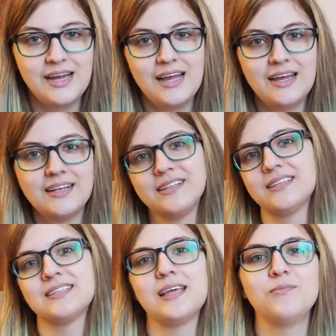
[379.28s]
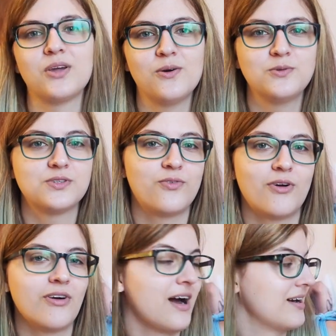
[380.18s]
And the same goes
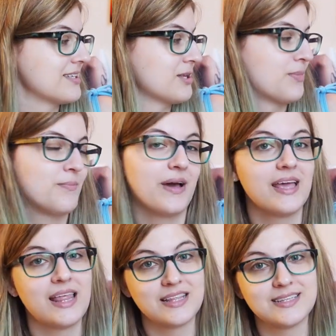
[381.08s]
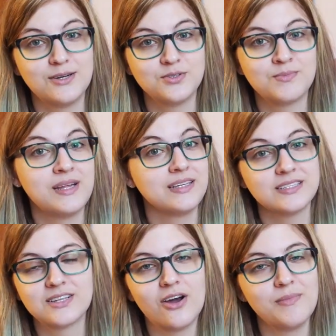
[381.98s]
for Heartstopper by Alice Oseman.
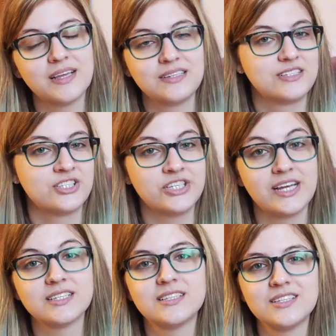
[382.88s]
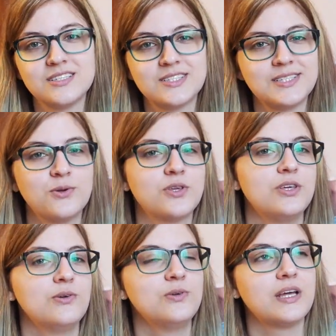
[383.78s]
This comic is just so
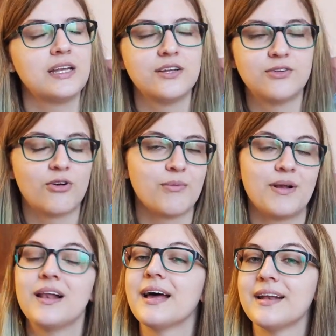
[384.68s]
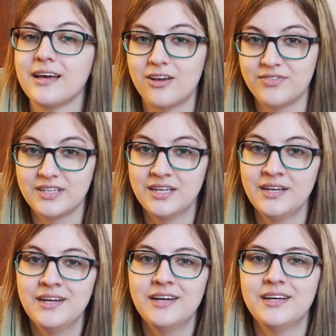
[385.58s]
cute and adorable, and I love it.
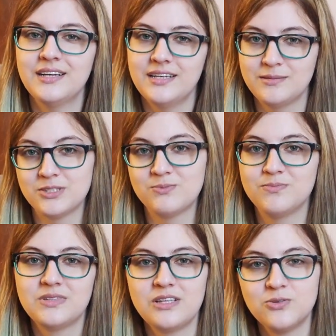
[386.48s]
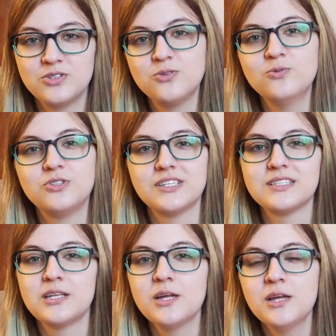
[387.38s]
Those two
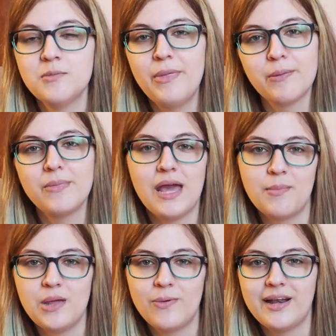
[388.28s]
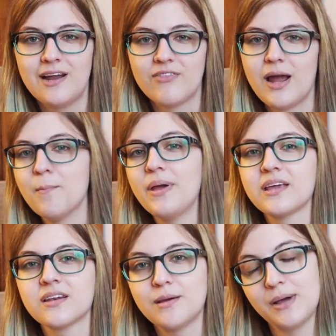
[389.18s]
just make me happy whenever I'm
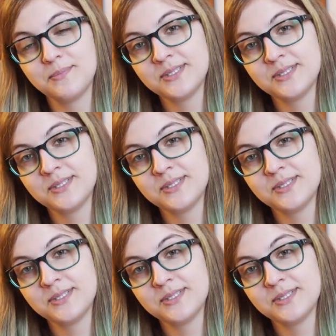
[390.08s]
picking them up.